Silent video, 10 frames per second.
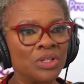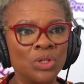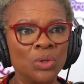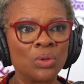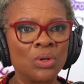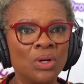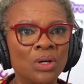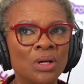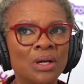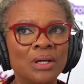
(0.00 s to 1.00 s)

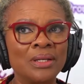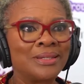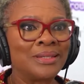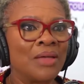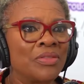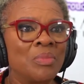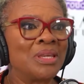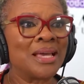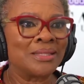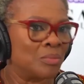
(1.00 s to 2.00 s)
now the
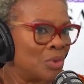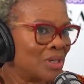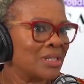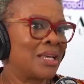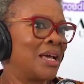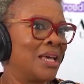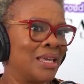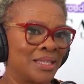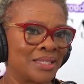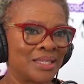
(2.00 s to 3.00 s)
media is
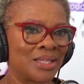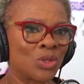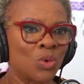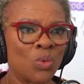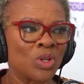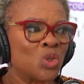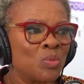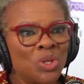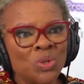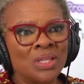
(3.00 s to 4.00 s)
democratized. So what should we be